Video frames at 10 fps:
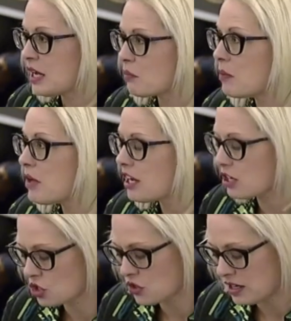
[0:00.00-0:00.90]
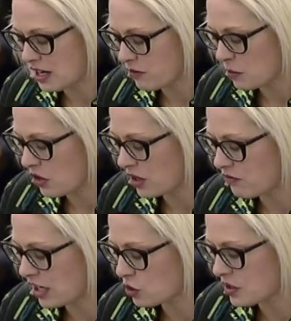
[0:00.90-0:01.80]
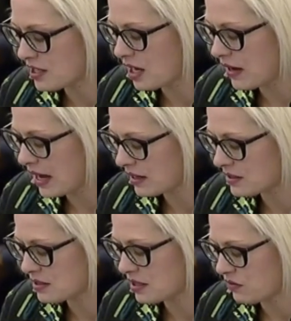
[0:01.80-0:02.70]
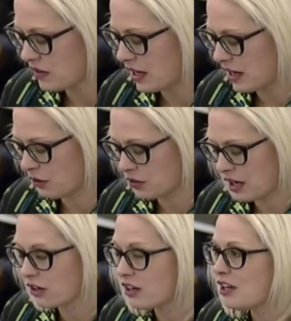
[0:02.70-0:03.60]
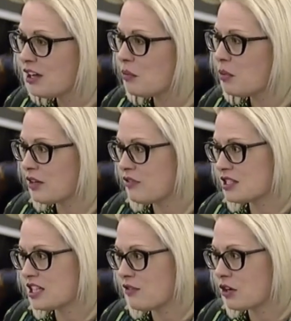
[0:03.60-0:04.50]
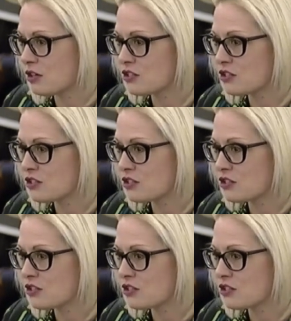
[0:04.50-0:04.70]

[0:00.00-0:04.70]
by making sure that Native American veterans have access to the VA healthcare benefits they've earned.